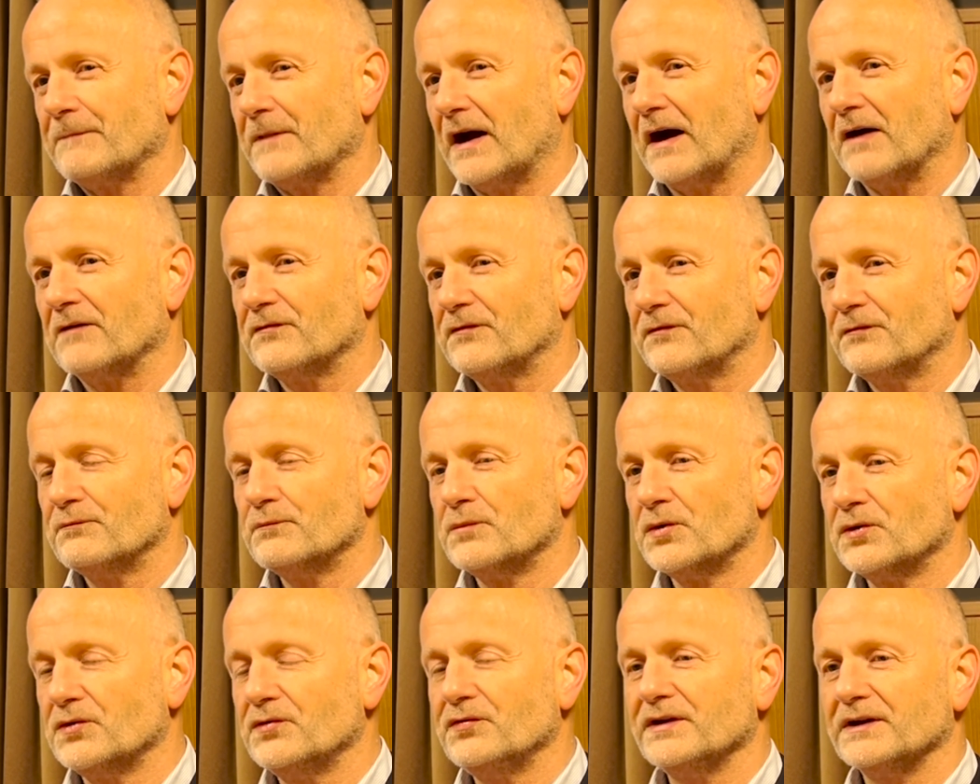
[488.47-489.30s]
are
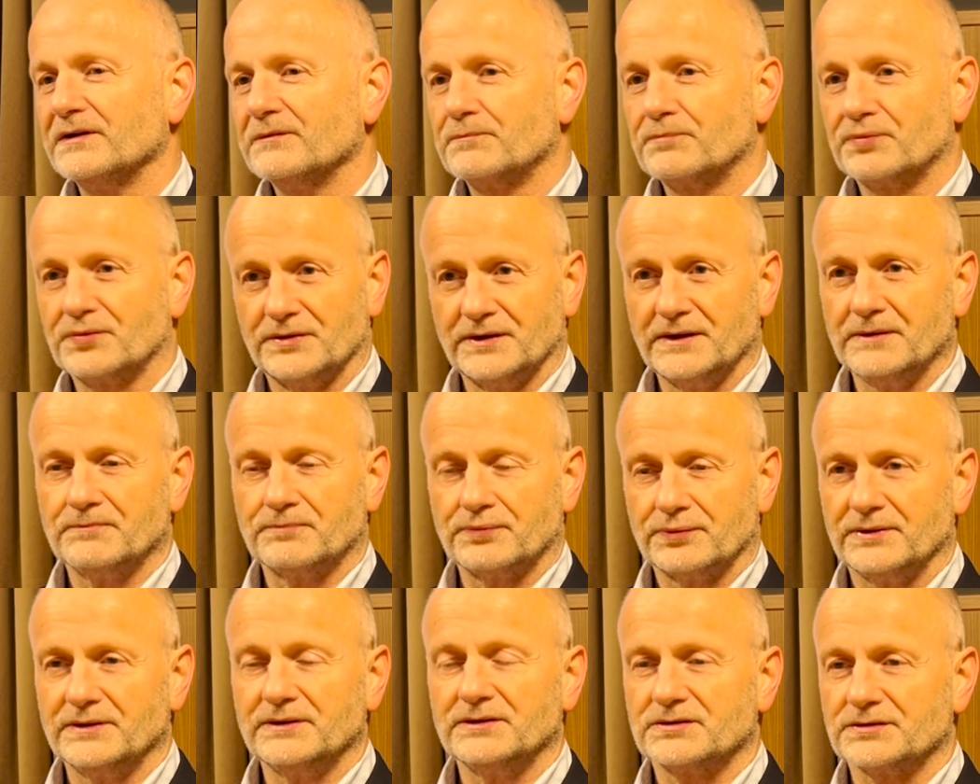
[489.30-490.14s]
moving pretty
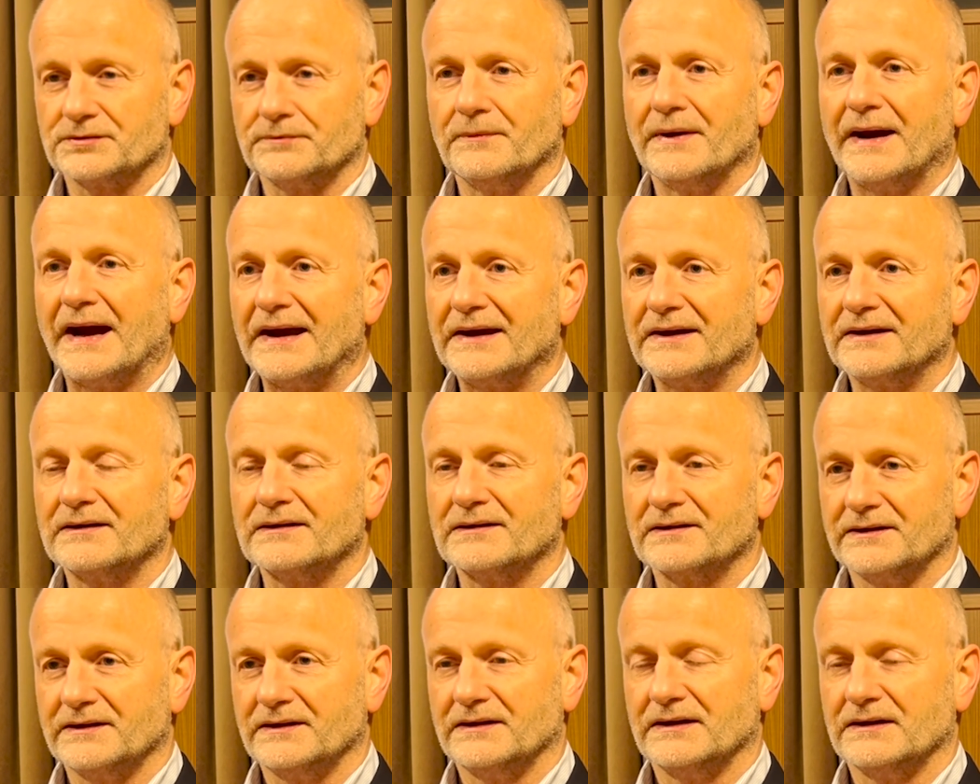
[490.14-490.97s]
pretty
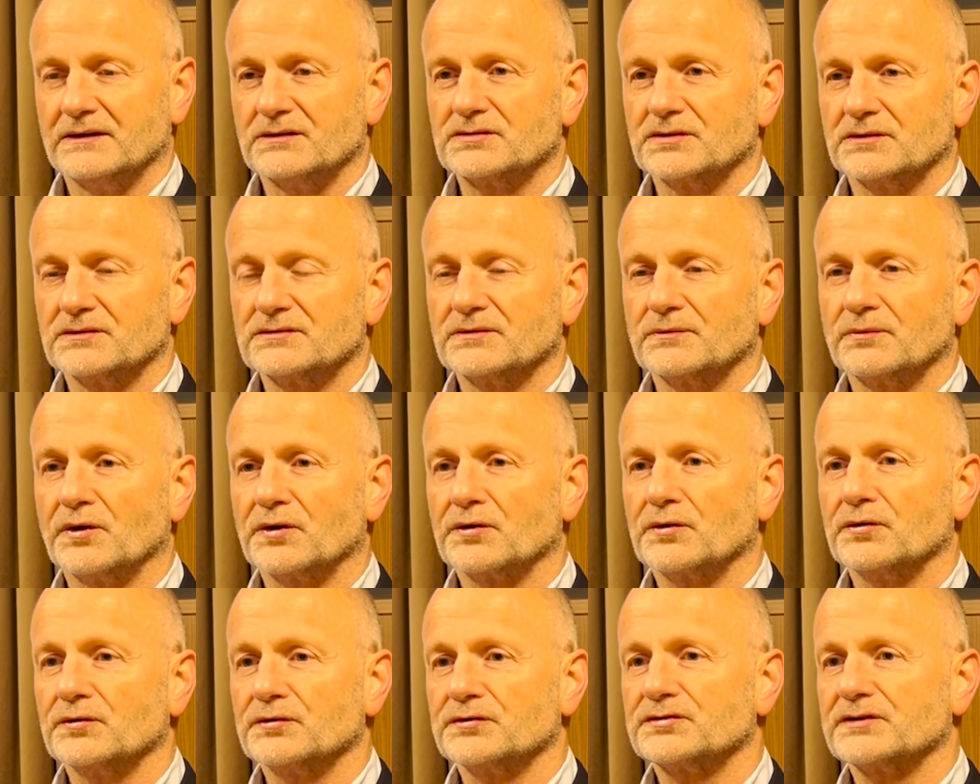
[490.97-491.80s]
dramatically in terms of
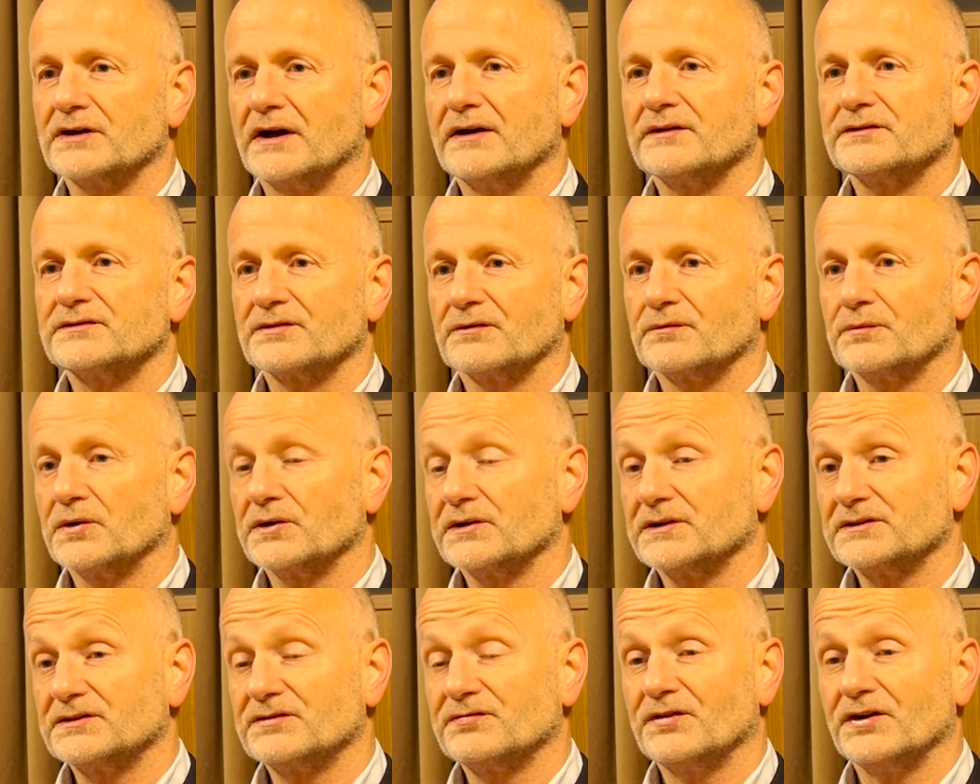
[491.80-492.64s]
what goes on. So
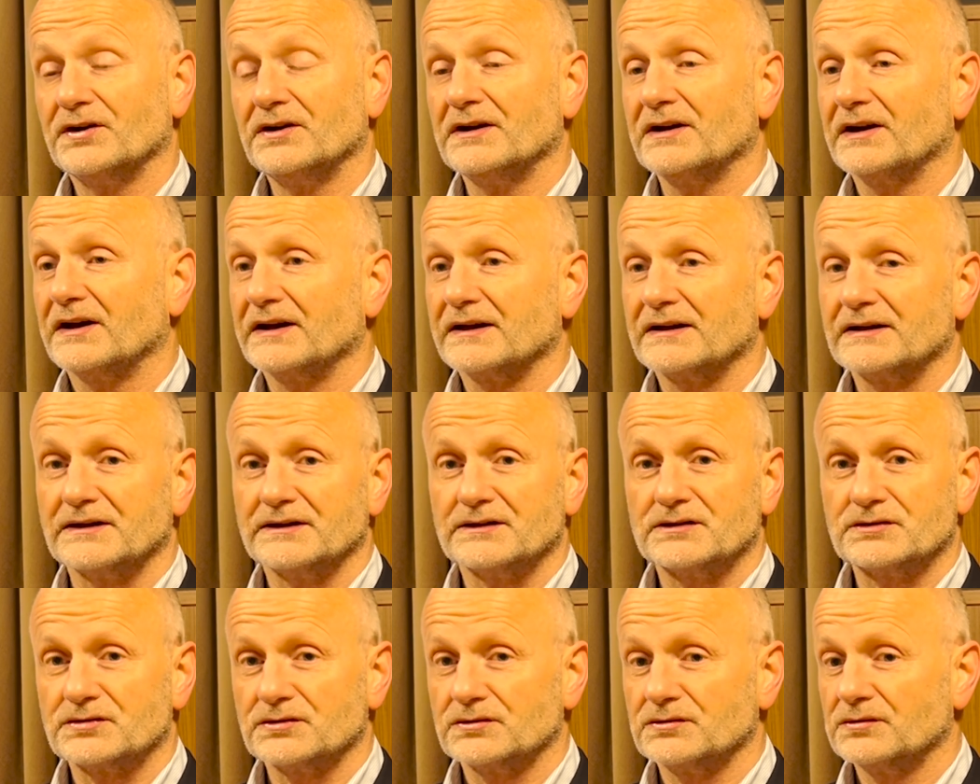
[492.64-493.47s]
what is very
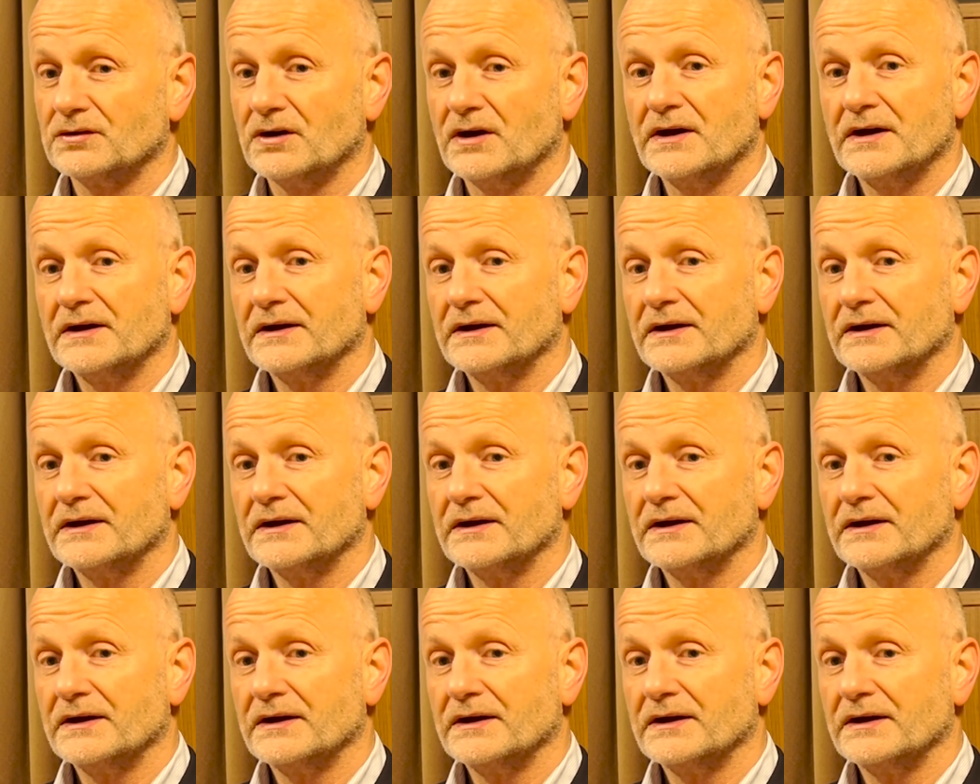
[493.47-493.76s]
likely to